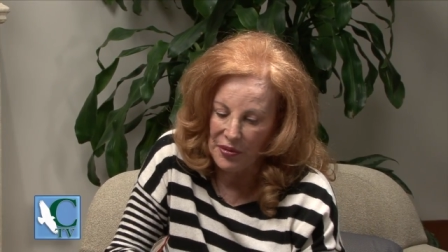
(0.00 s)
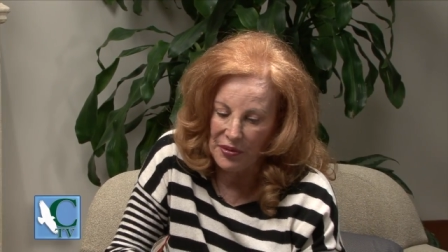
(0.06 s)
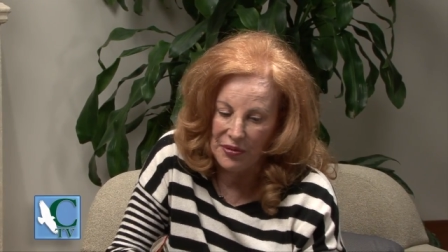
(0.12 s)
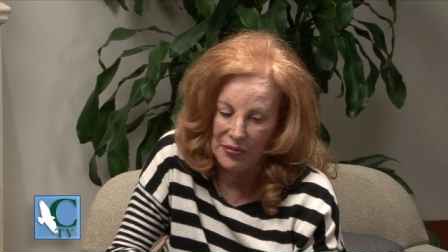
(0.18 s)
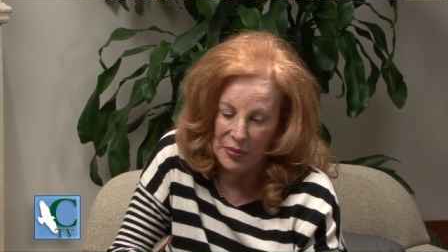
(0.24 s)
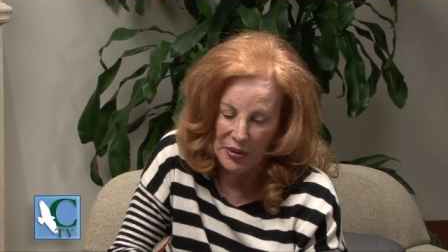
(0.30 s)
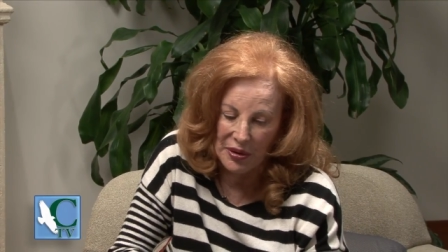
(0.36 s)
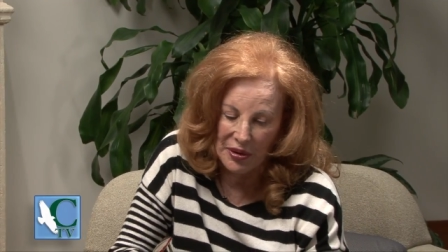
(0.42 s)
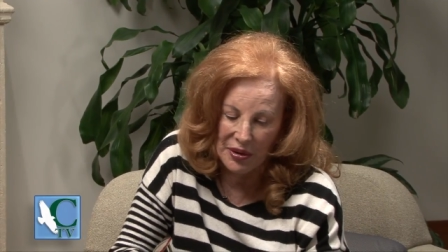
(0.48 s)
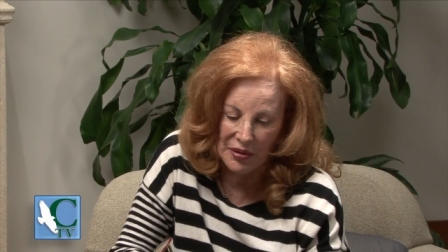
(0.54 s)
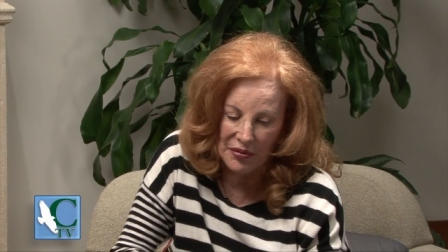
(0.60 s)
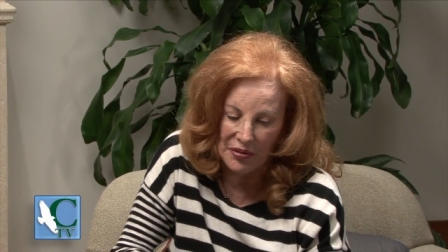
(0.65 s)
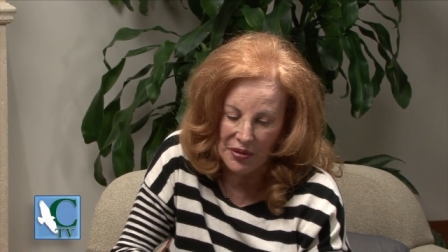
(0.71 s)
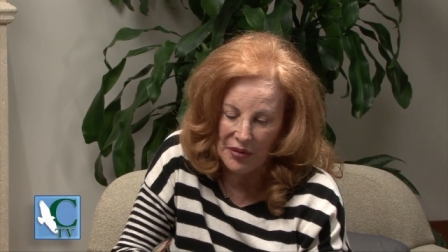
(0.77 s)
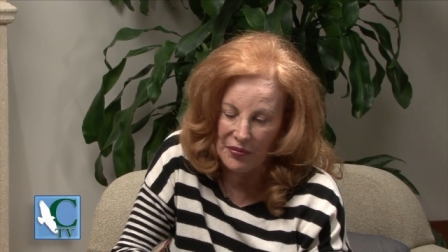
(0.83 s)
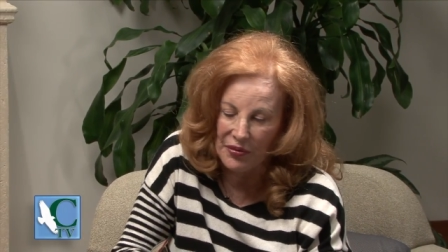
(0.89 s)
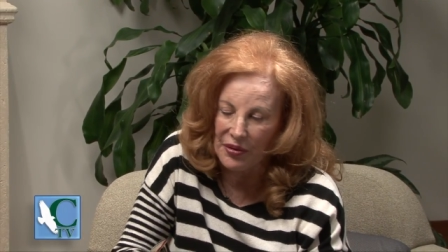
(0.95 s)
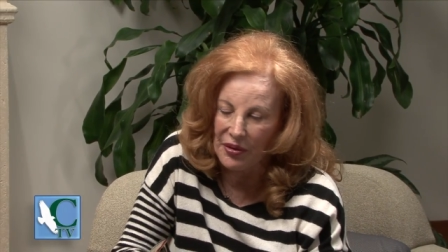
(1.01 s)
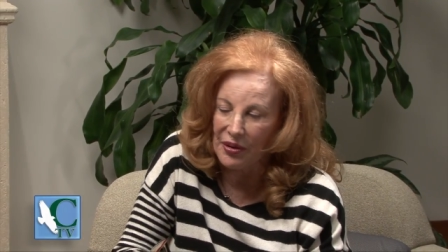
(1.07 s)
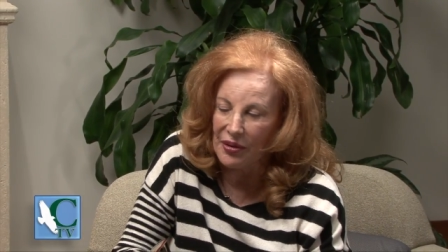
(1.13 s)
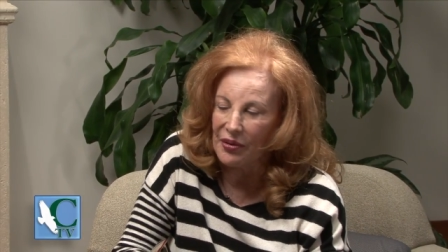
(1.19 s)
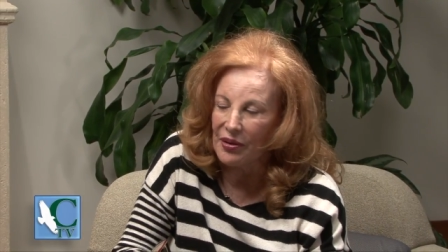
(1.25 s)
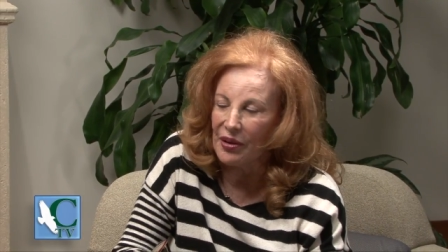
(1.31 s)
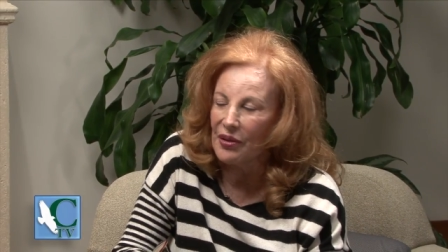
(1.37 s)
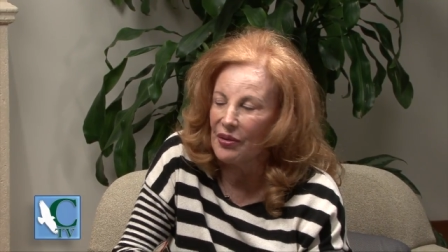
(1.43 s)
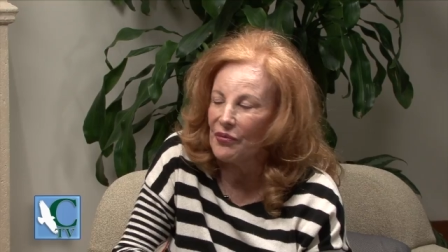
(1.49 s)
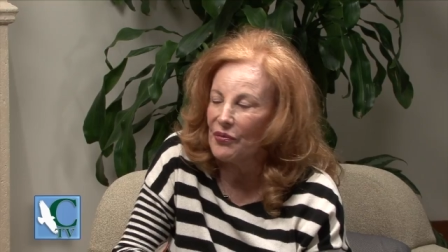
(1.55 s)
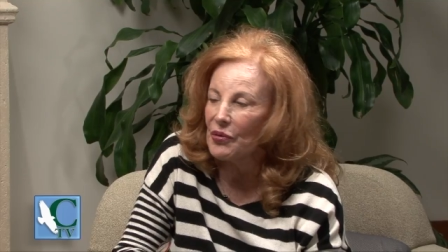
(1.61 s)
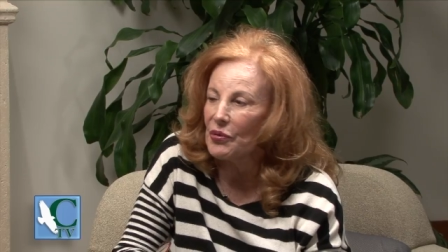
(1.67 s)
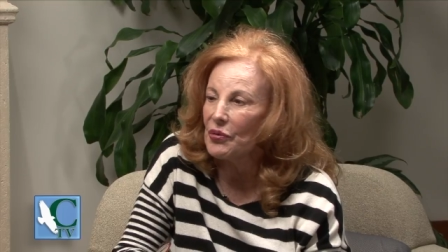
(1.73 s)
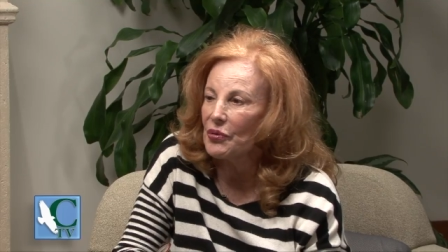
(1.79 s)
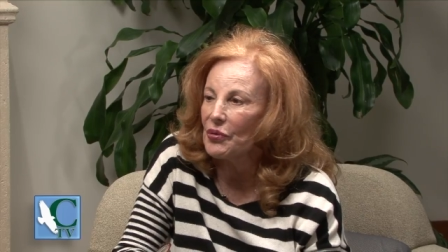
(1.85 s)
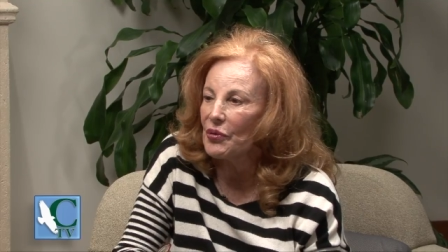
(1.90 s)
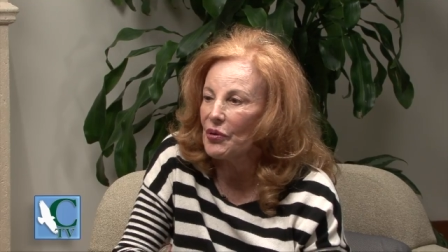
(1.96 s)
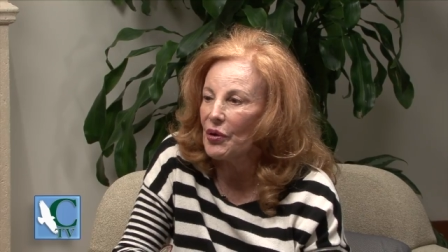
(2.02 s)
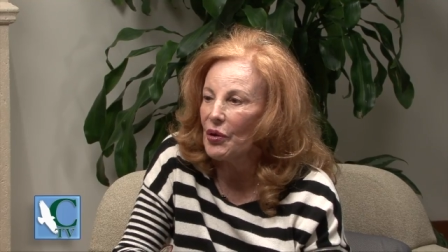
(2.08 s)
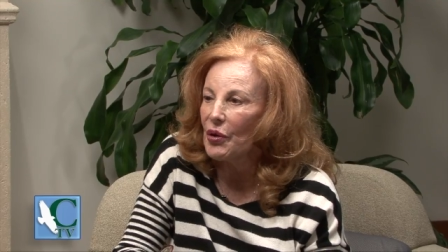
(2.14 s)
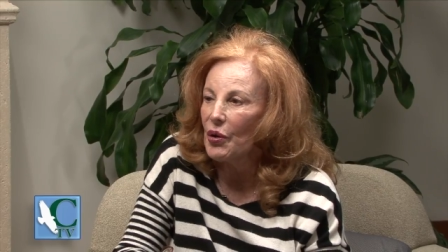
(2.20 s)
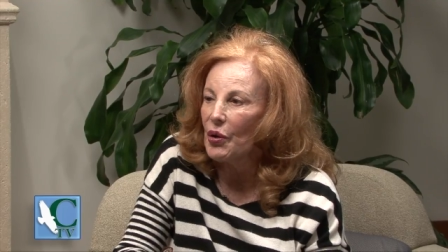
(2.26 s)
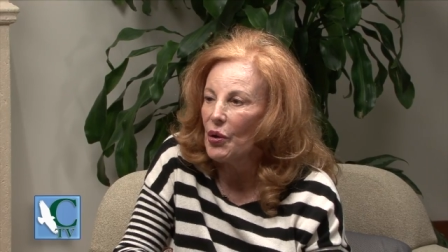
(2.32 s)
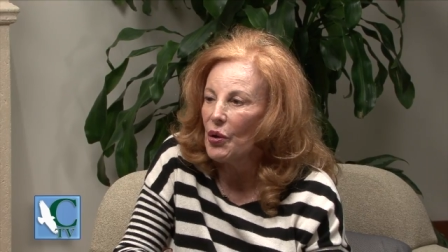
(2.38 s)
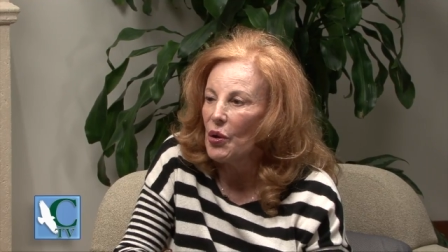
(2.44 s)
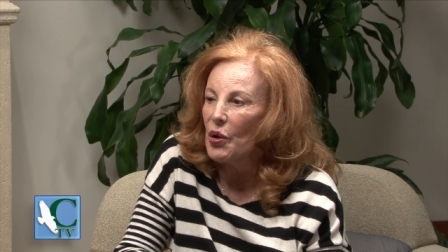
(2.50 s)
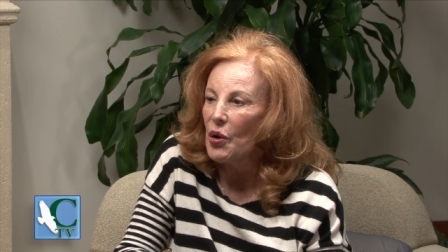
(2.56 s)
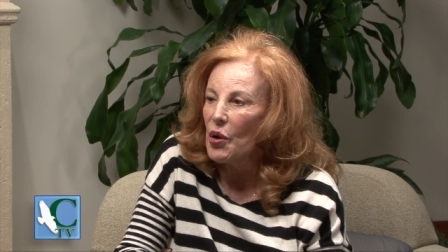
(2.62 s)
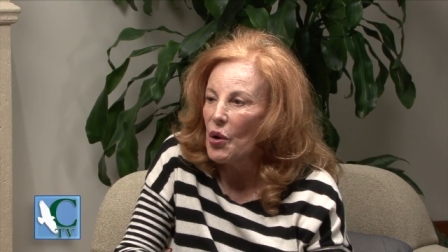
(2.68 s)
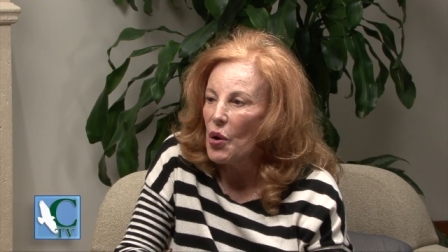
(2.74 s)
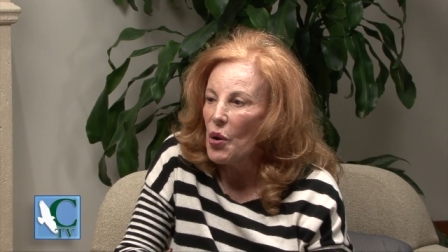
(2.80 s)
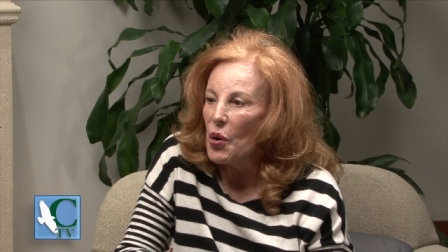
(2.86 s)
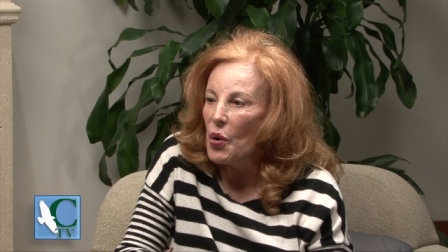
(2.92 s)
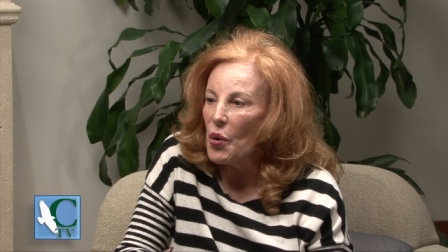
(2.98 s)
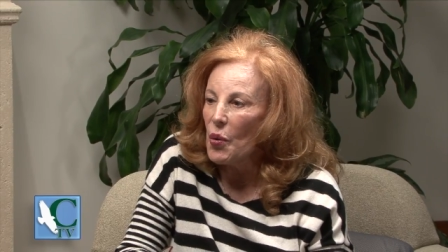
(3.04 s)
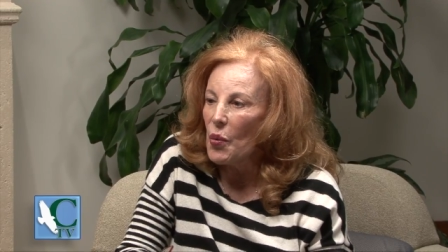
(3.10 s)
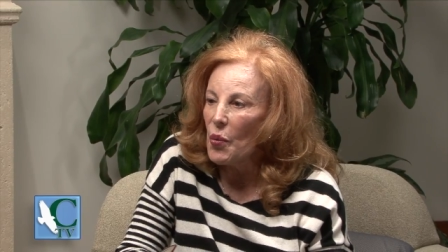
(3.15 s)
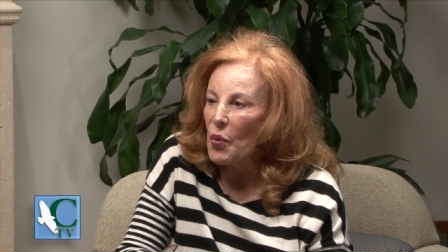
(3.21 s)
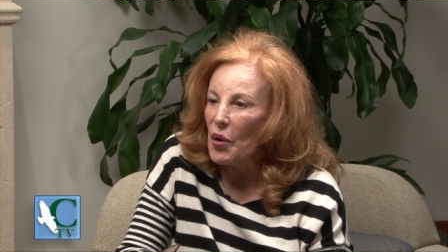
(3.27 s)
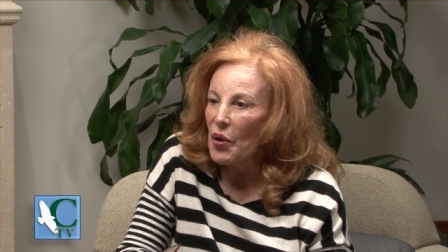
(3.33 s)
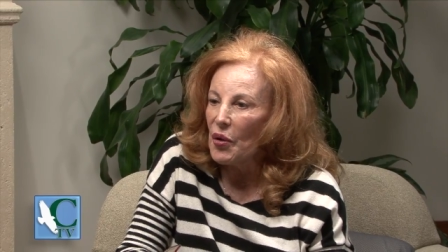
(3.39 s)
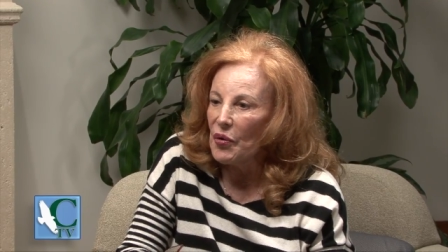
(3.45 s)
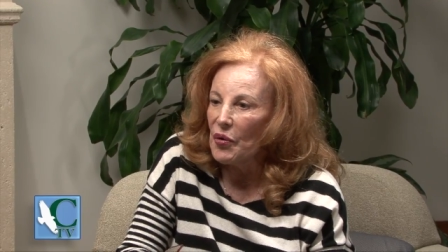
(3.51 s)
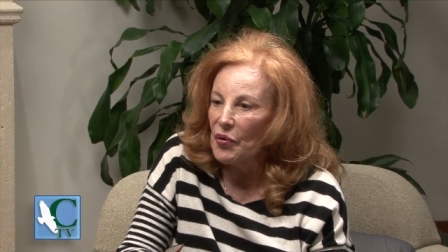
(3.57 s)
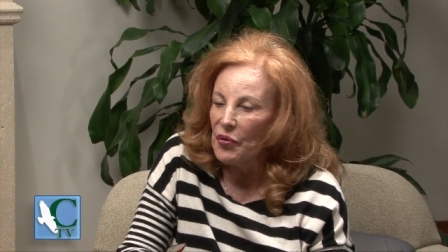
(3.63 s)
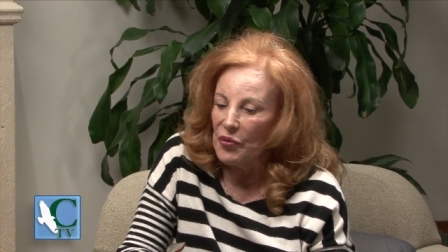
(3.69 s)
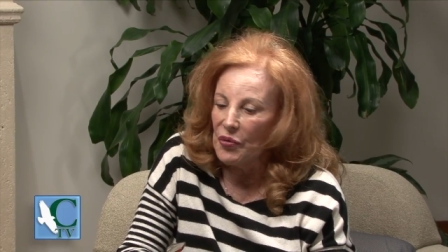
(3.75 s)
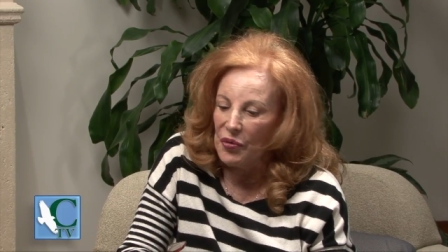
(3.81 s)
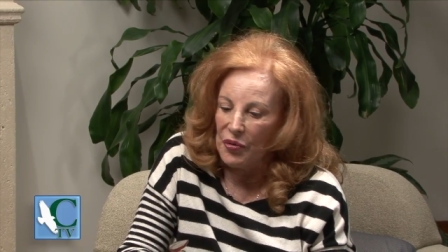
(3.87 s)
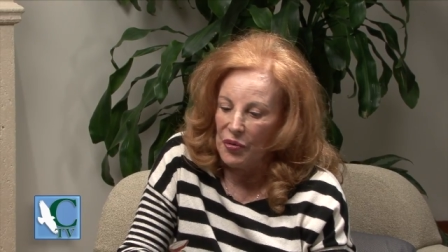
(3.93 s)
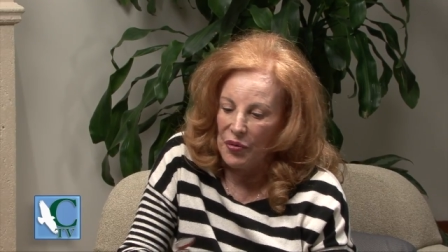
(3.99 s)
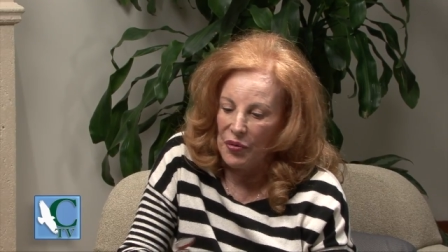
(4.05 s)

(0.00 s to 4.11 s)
speaking of 70th anniversary, was